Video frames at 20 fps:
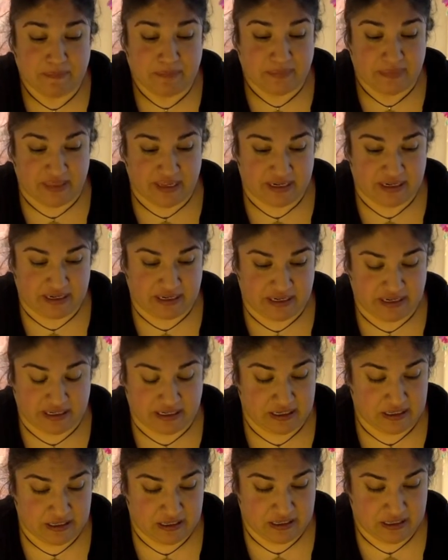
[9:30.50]
that are
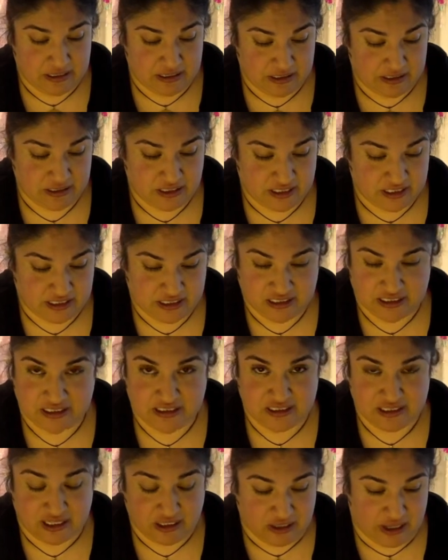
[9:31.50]
just
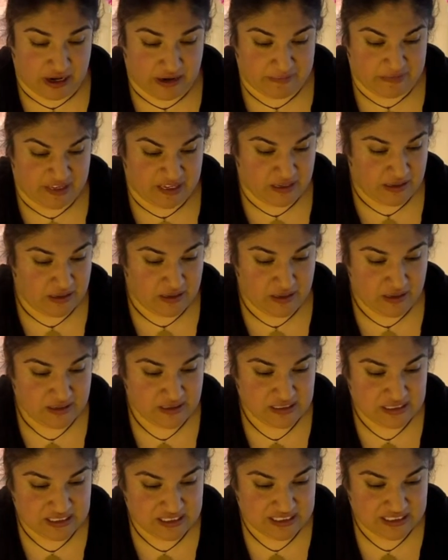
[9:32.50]
as alarming
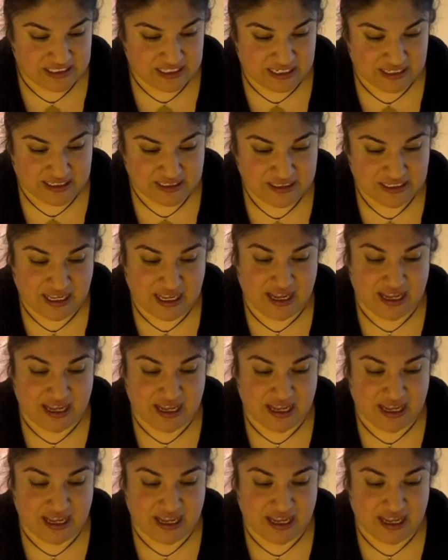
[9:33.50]
statistics.